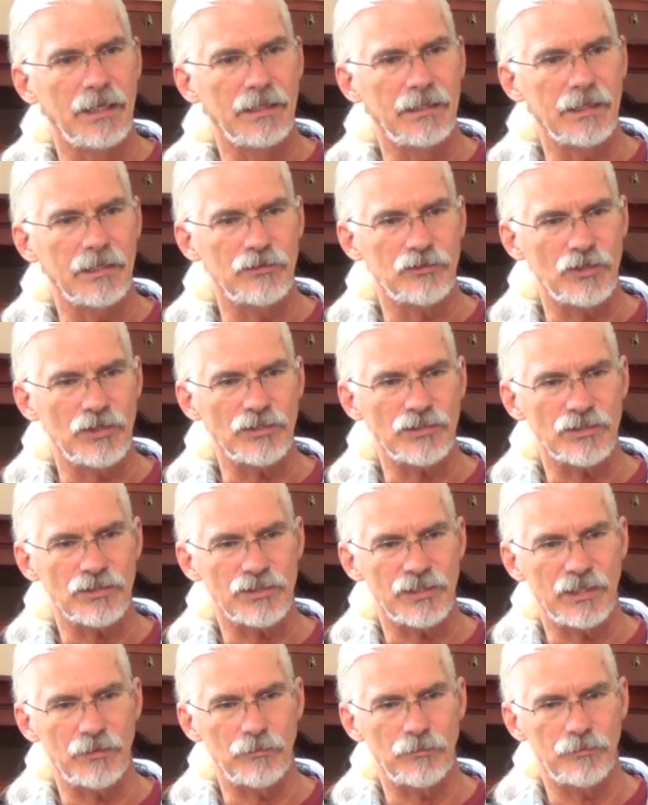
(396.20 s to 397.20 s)
And yet
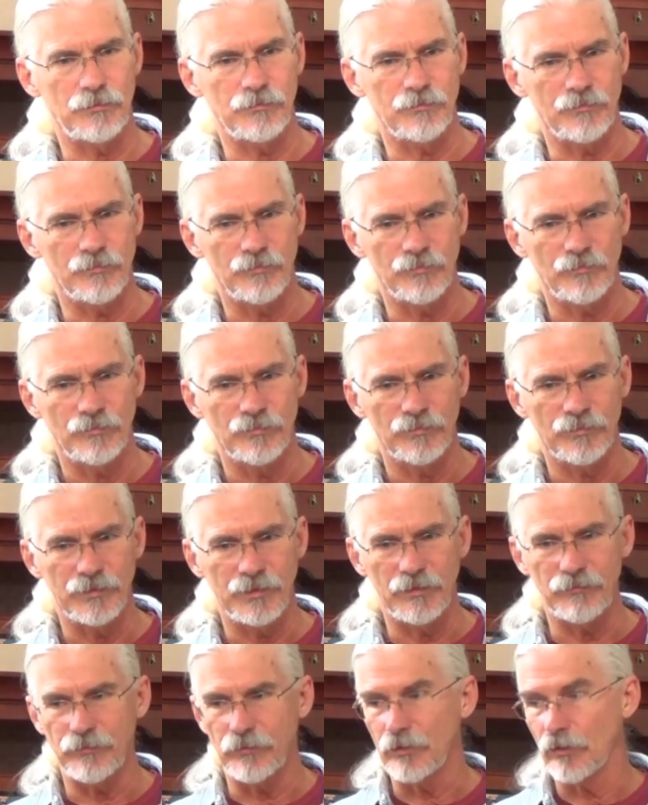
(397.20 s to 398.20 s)
Jesus said,
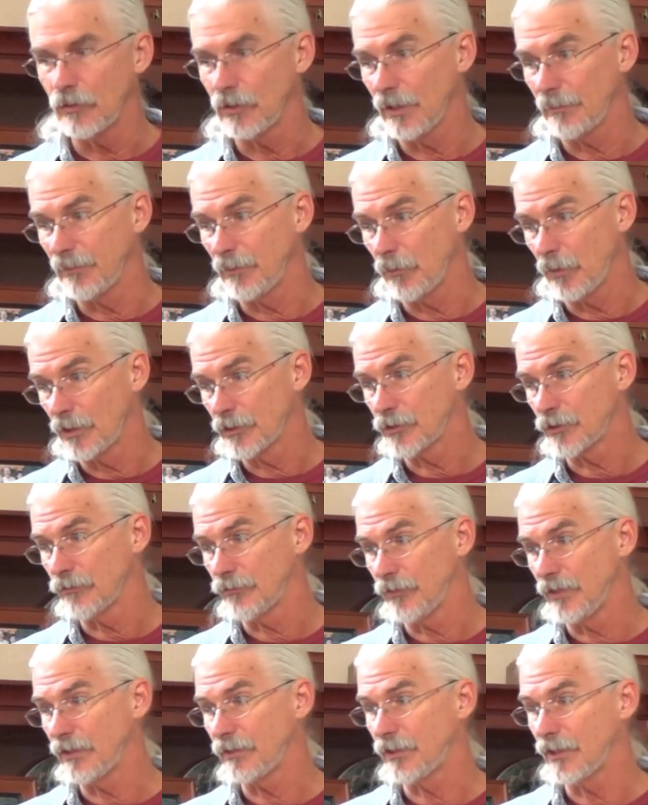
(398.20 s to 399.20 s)
If you don't let me wash
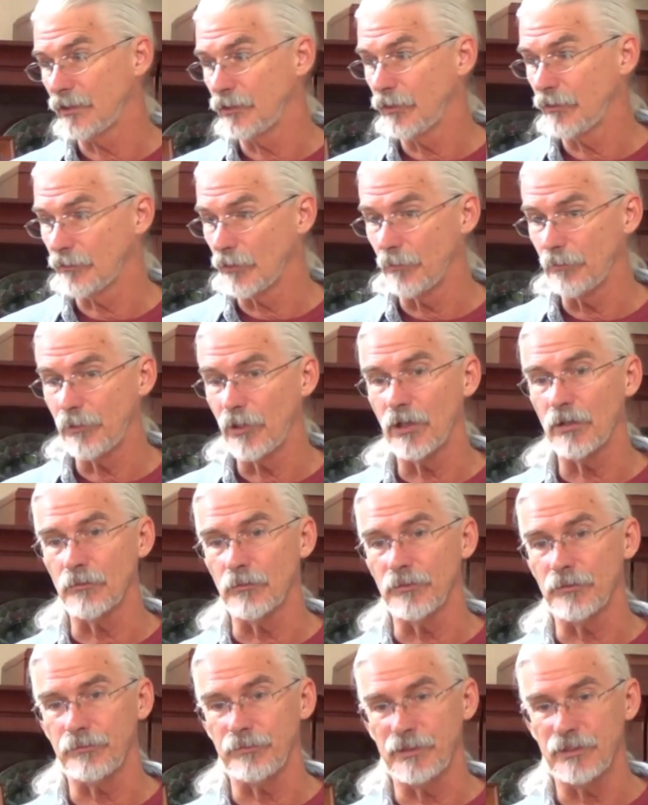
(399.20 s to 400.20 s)
your feet, then you have no
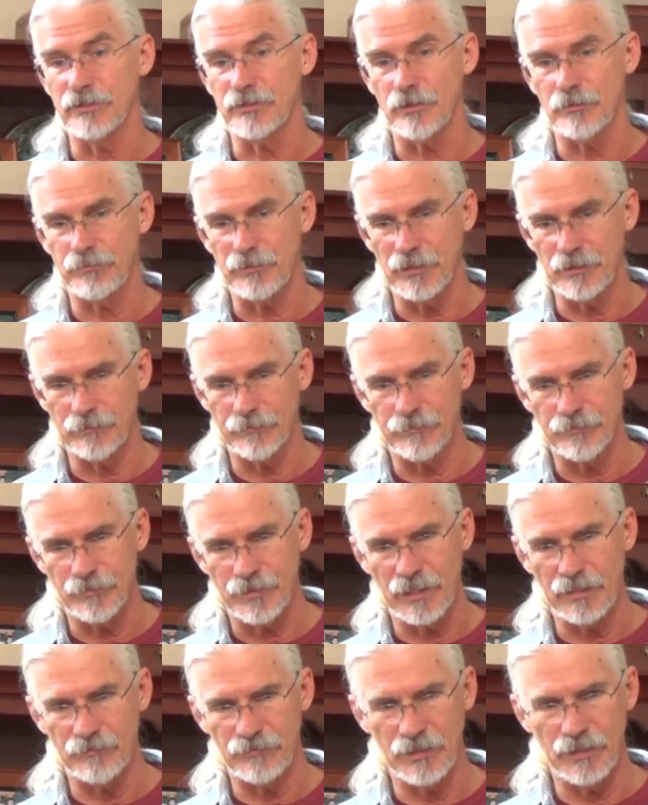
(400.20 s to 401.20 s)
part with me. And so Peter
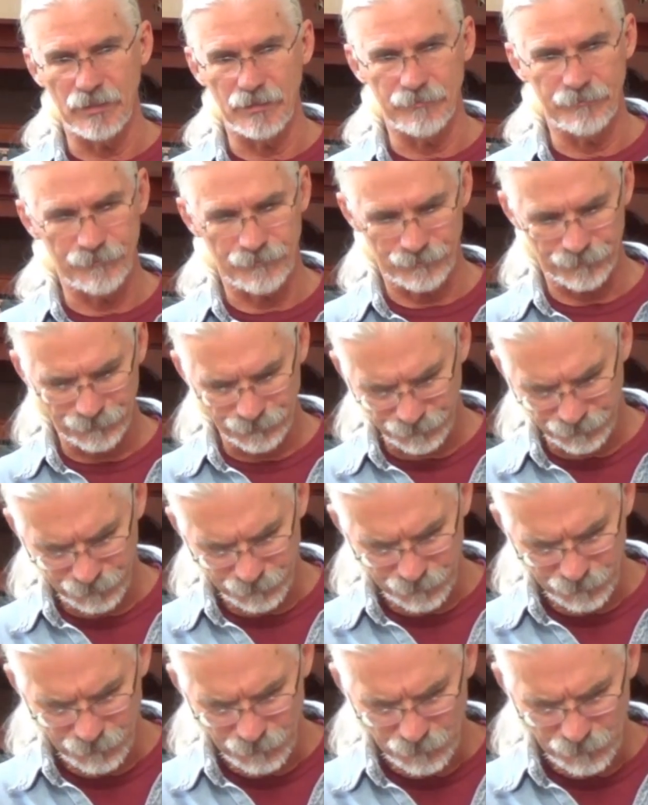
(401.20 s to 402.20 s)
caved in and
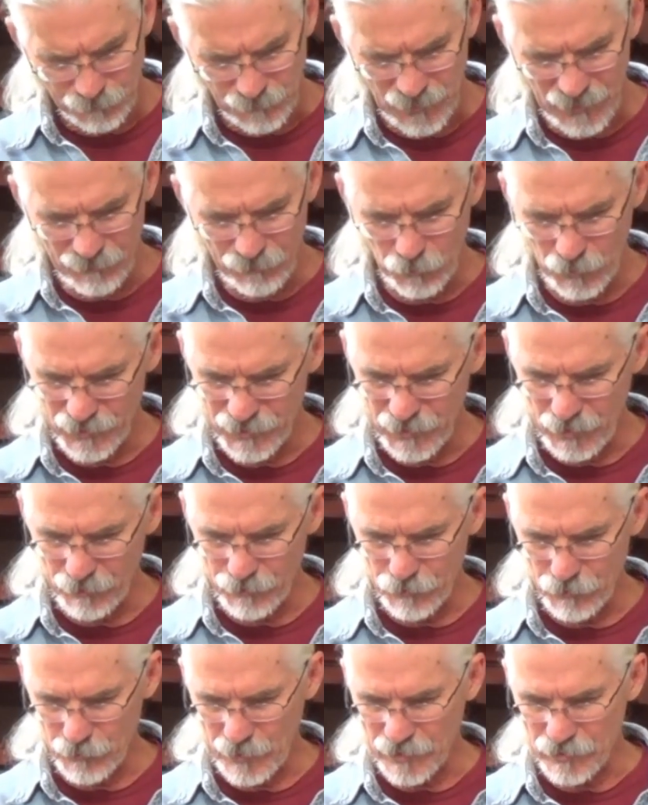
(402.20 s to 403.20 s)
even went the
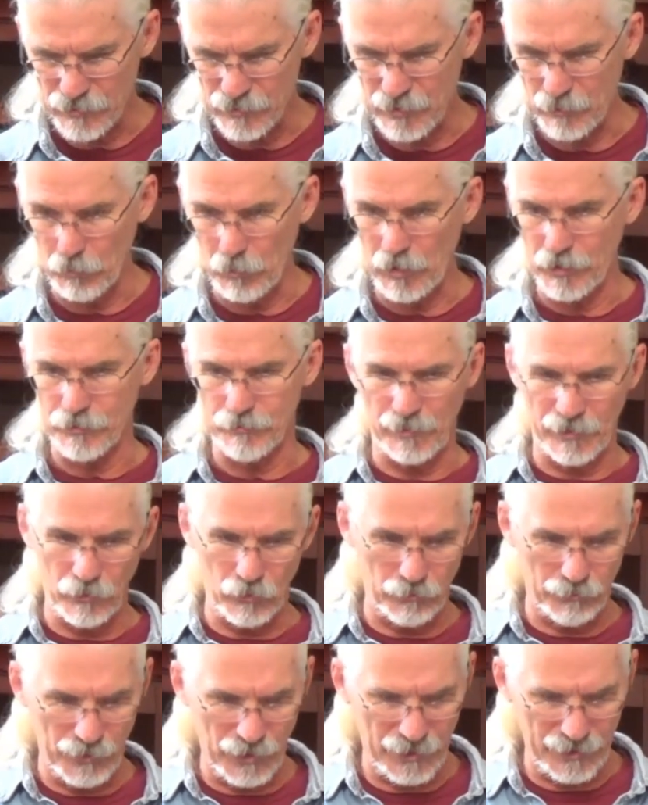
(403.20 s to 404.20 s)
other direction, said, Wash
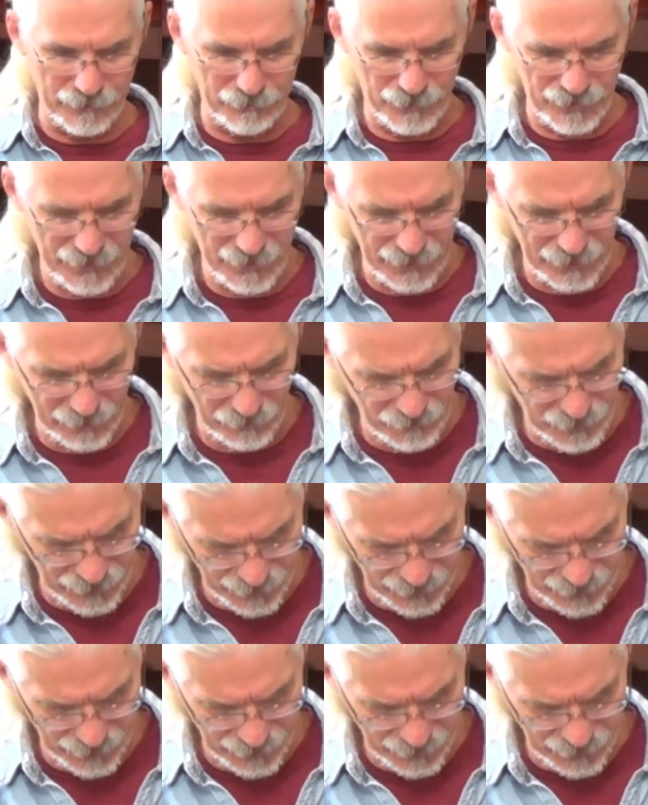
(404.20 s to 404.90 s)
my whole body, my head,